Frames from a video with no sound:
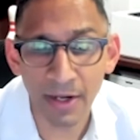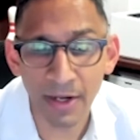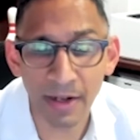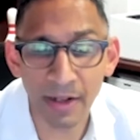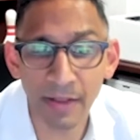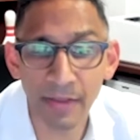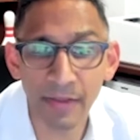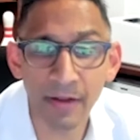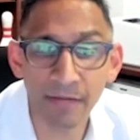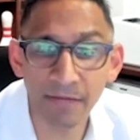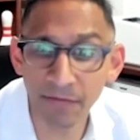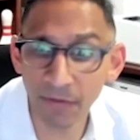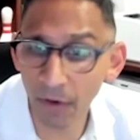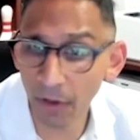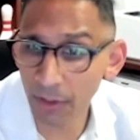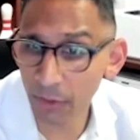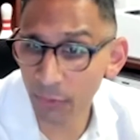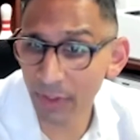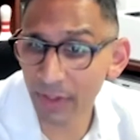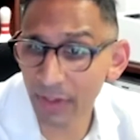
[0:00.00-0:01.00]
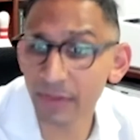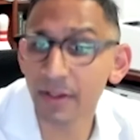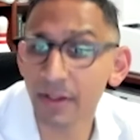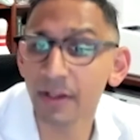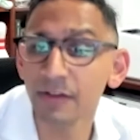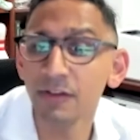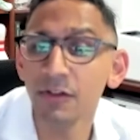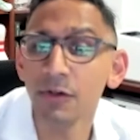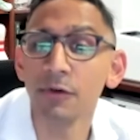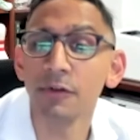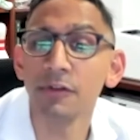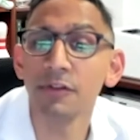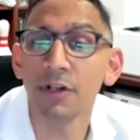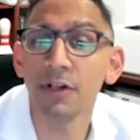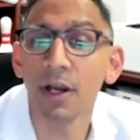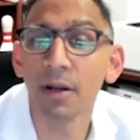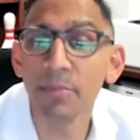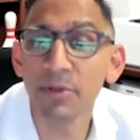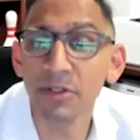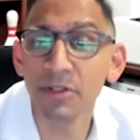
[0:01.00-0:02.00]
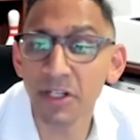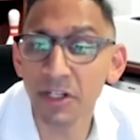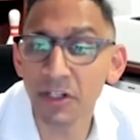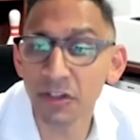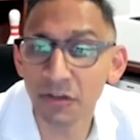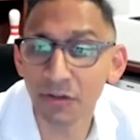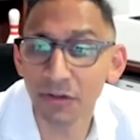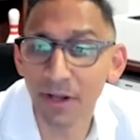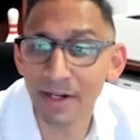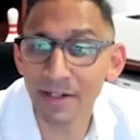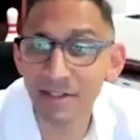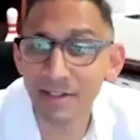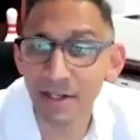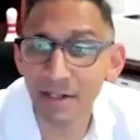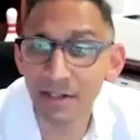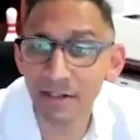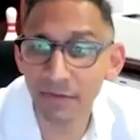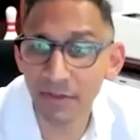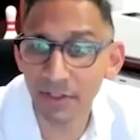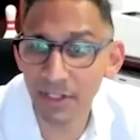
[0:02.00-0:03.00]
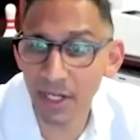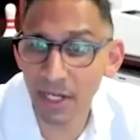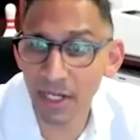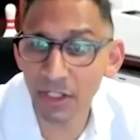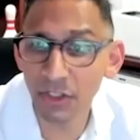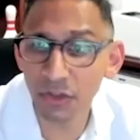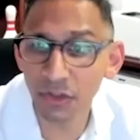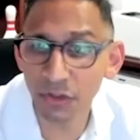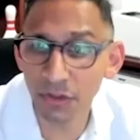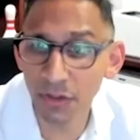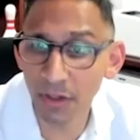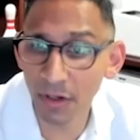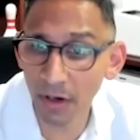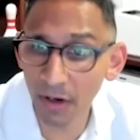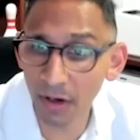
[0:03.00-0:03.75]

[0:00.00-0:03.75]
And then following this, there is computational identification